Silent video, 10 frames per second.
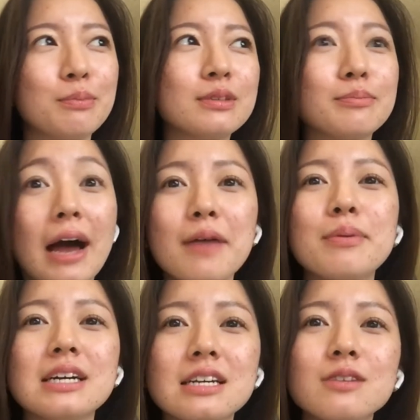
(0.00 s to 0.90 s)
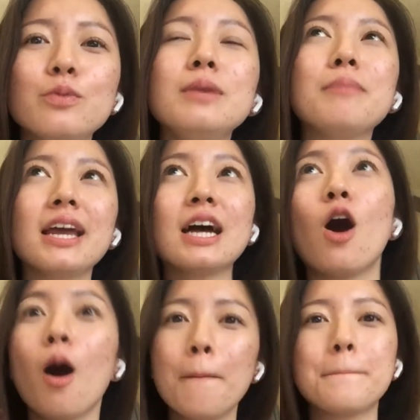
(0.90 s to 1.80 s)
was mine, but we made it
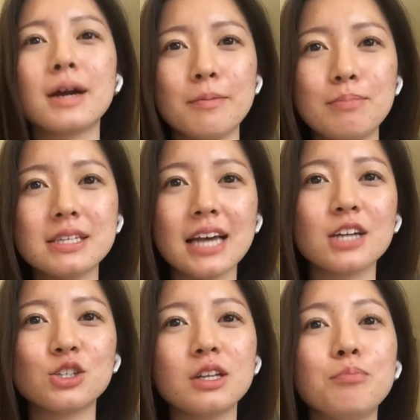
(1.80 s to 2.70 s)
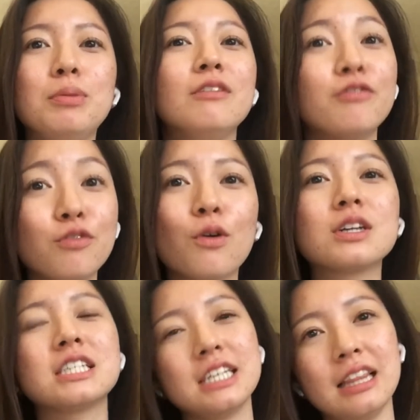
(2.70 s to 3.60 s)
on purpose actually before
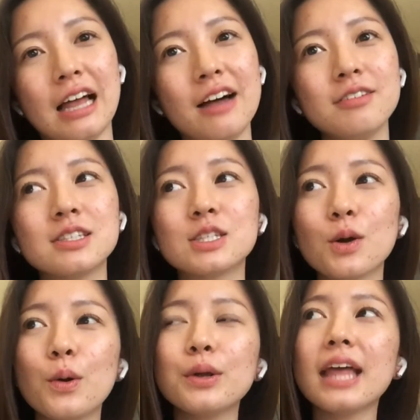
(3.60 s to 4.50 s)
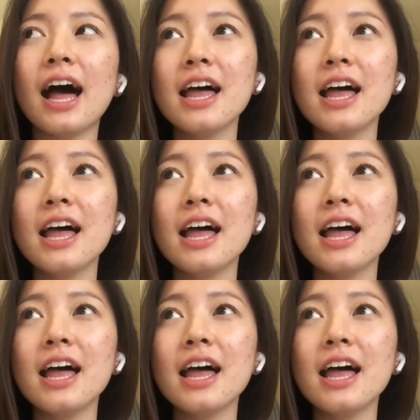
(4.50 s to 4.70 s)
she left, so that